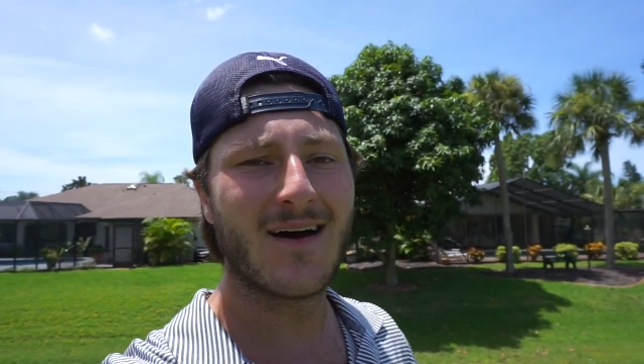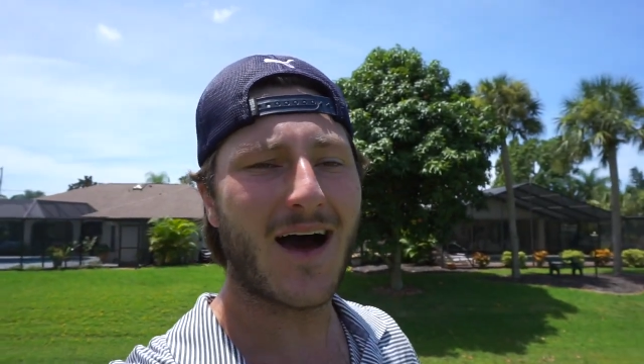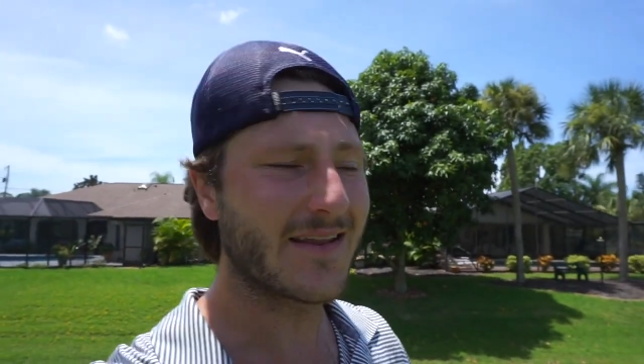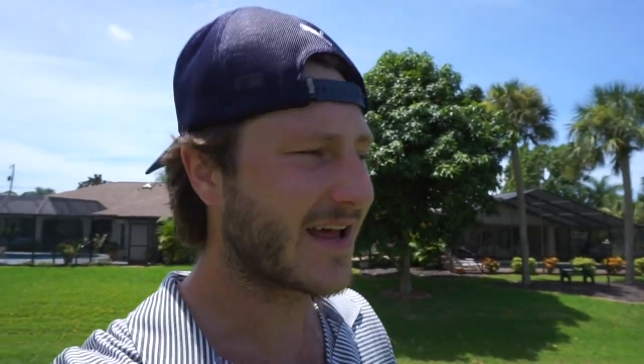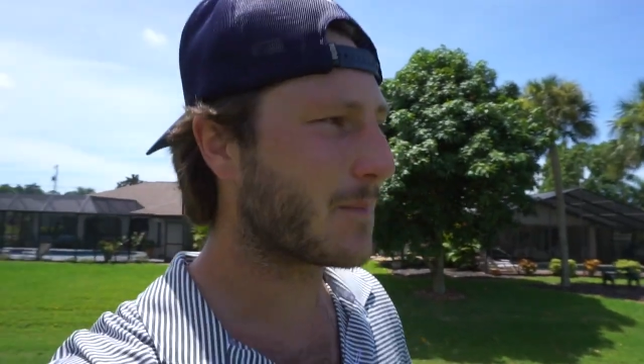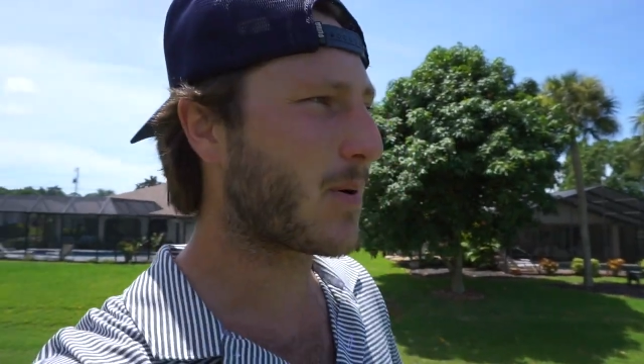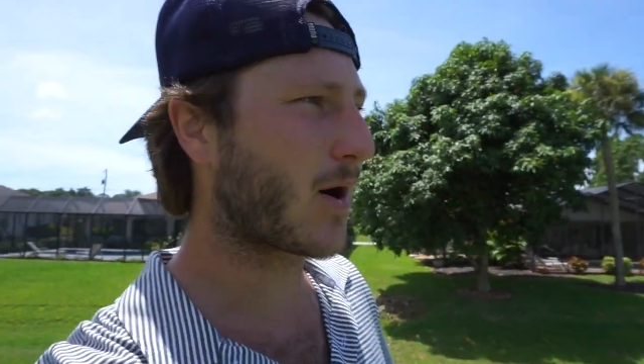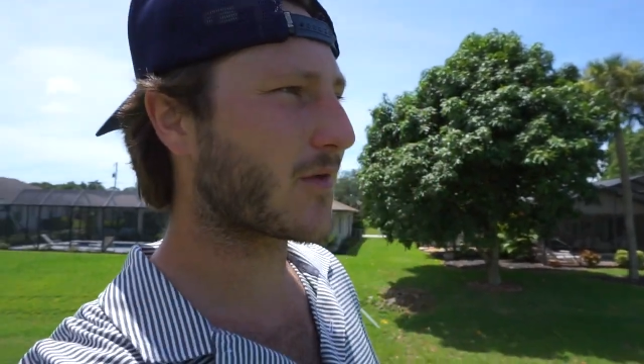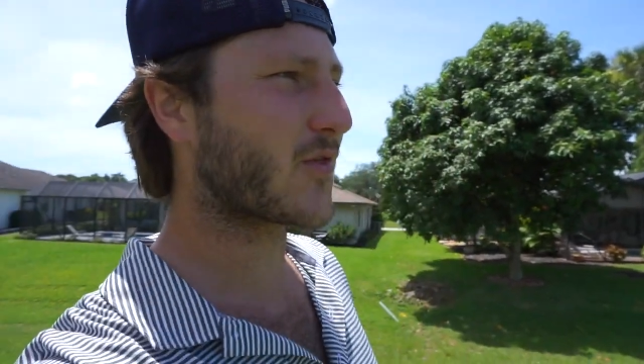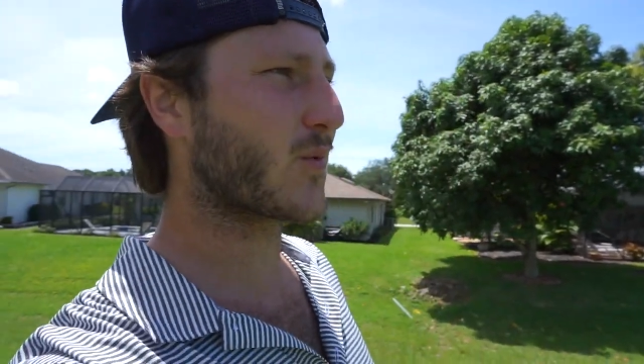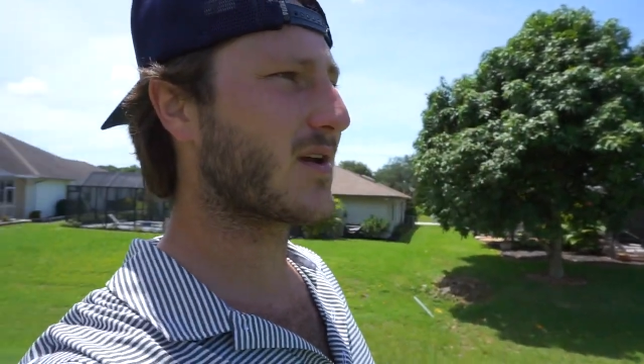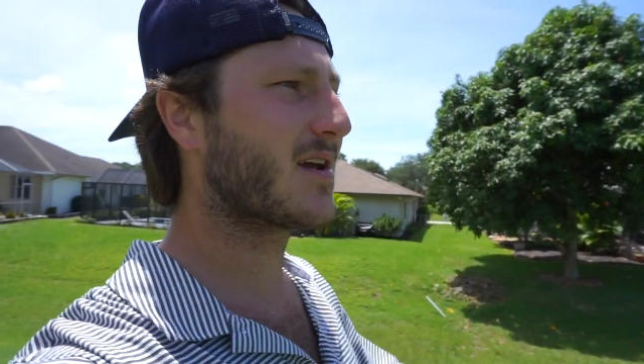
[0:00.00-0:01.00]
on that par
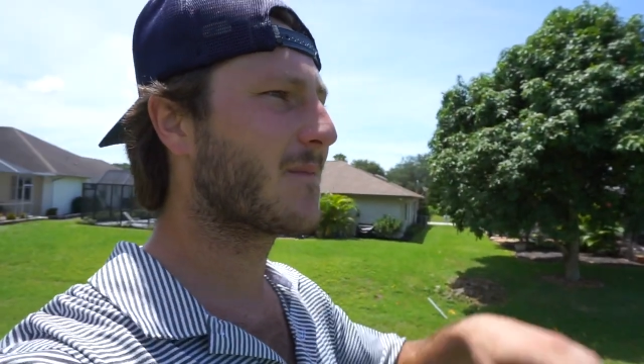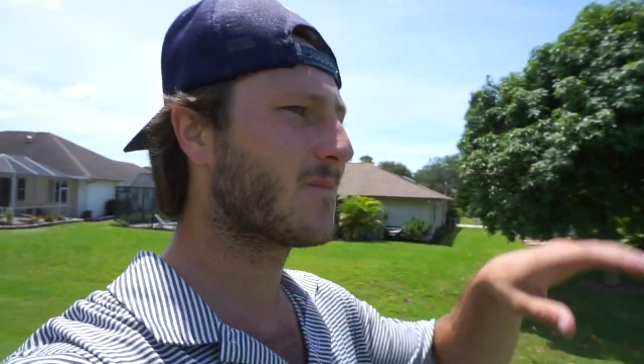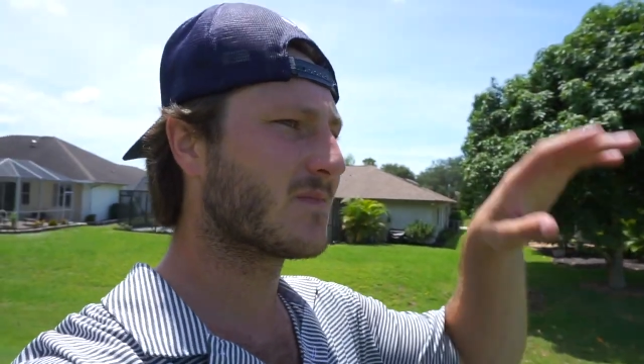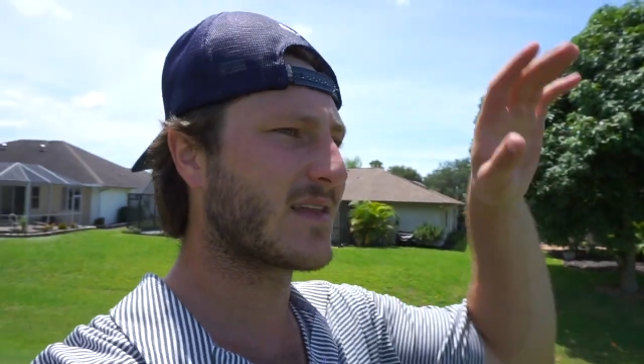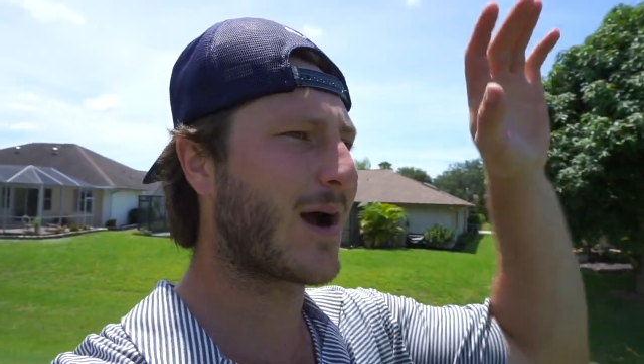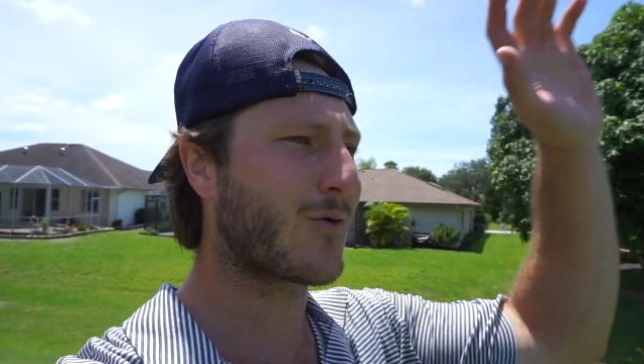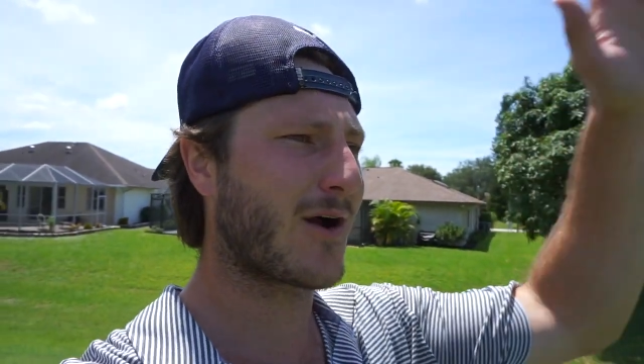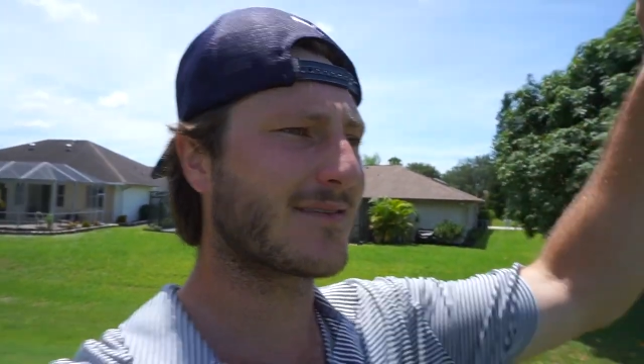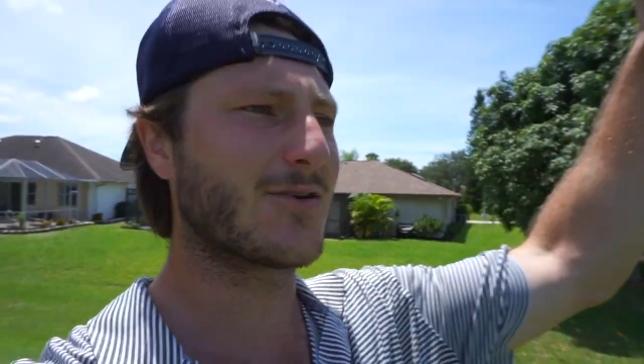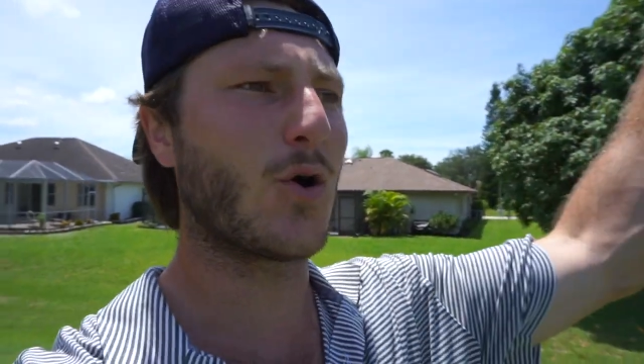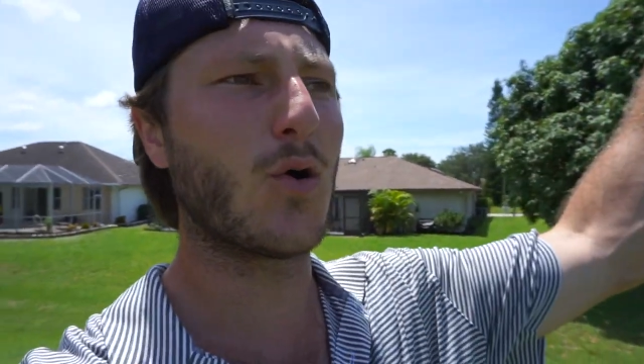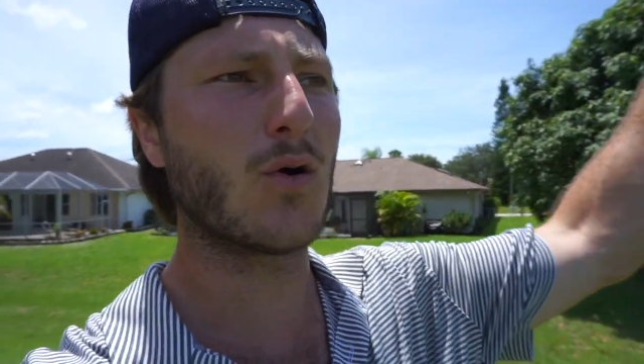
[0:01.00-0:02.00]
three. Now we're on
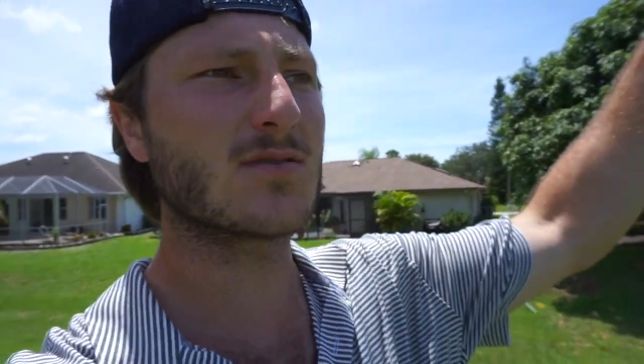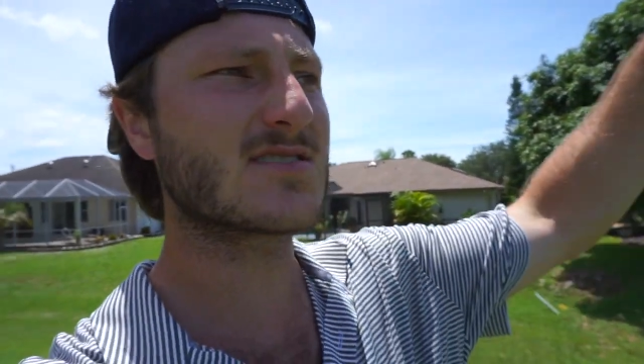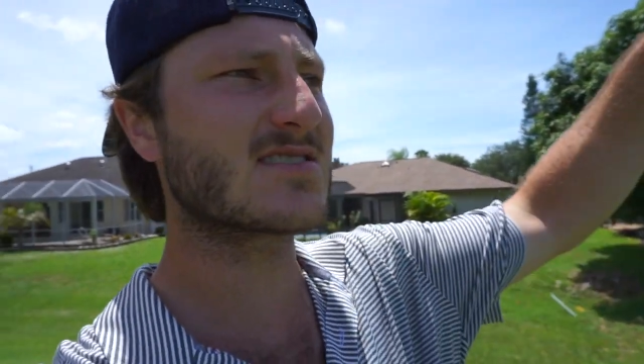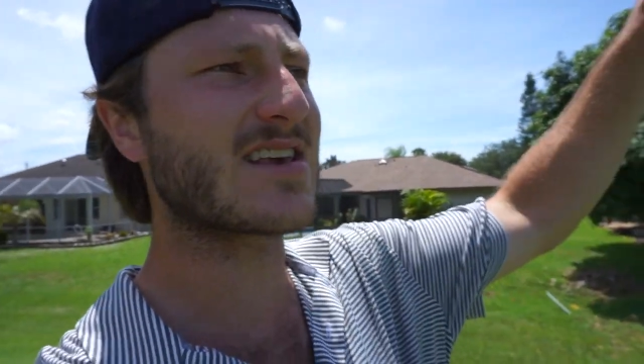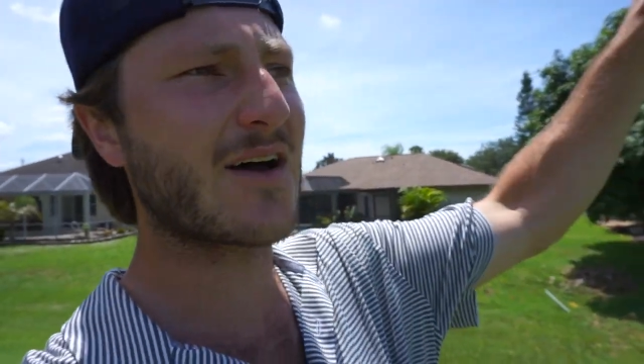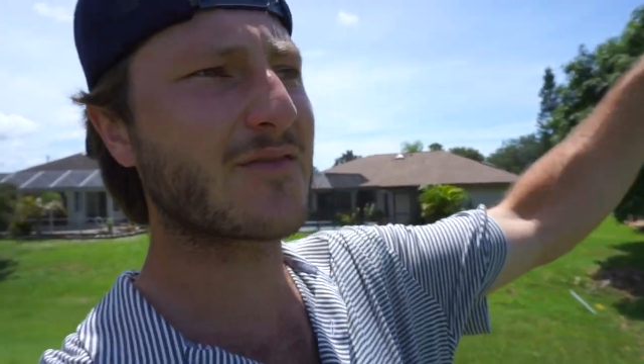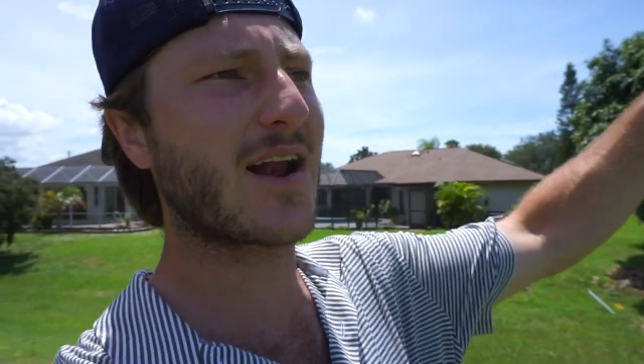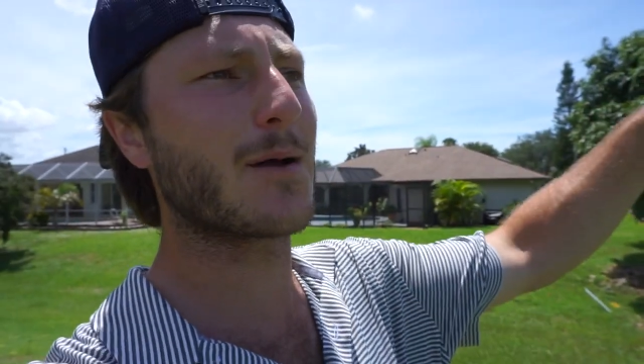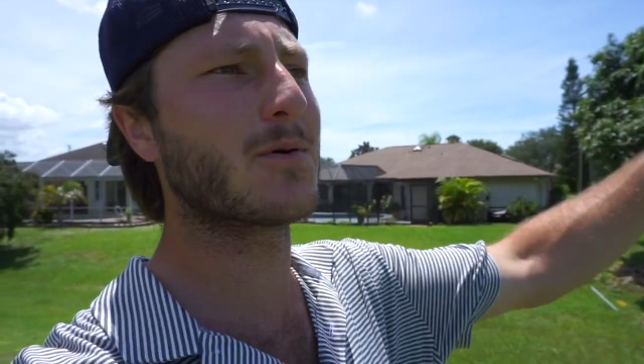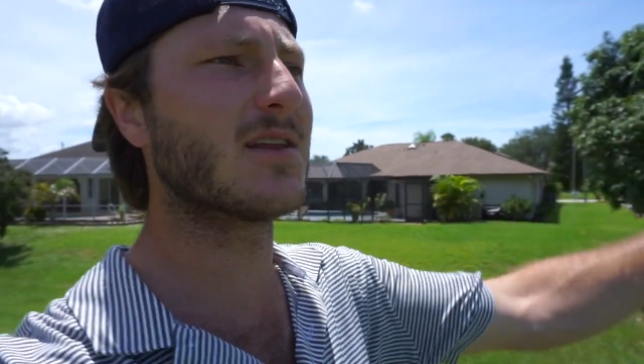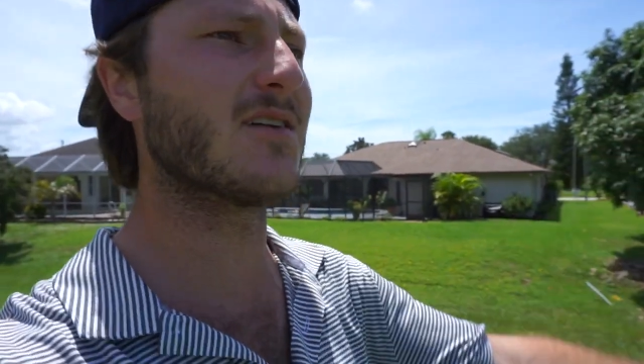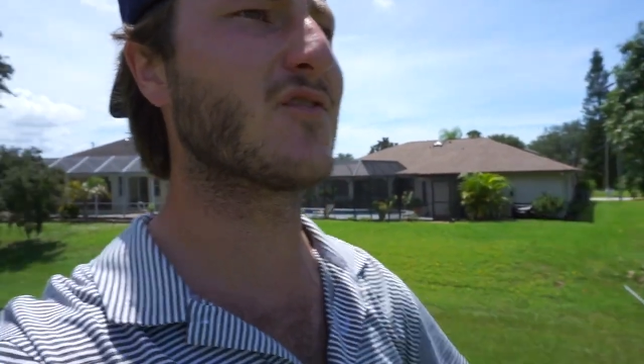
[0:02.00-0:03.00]
the hole seven, I
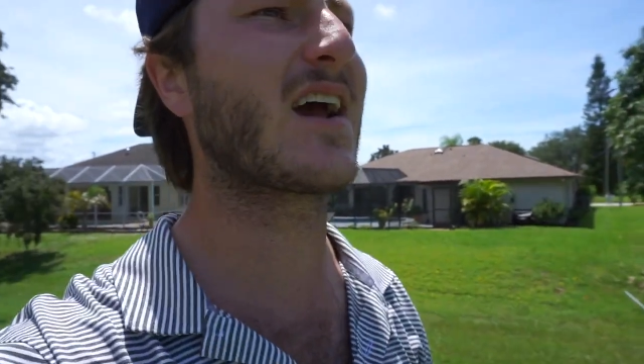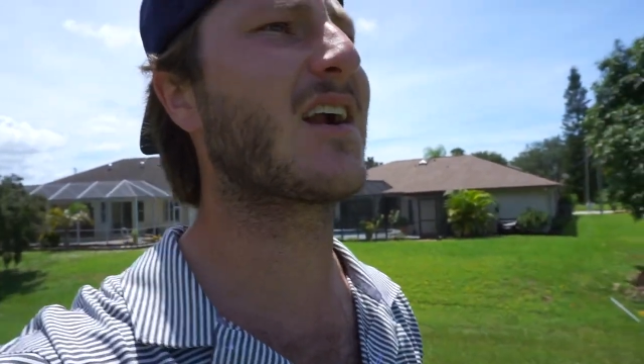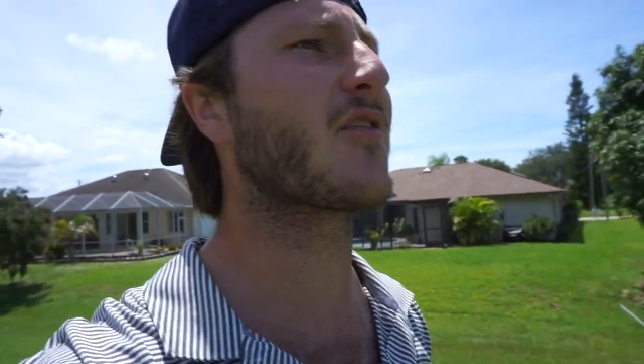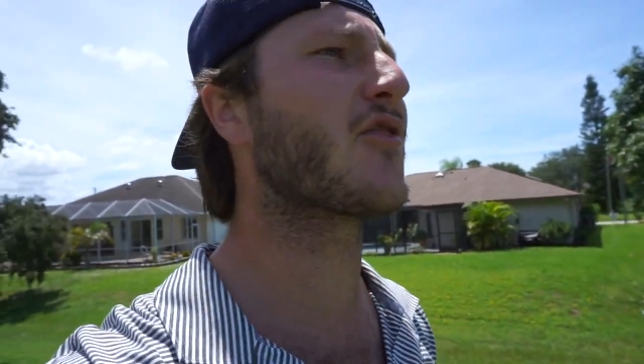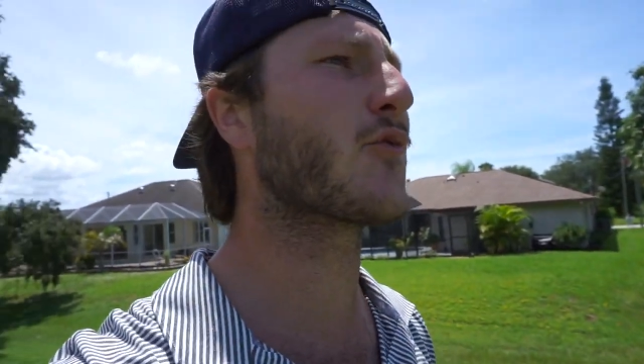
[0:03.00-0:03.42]
believe. We got a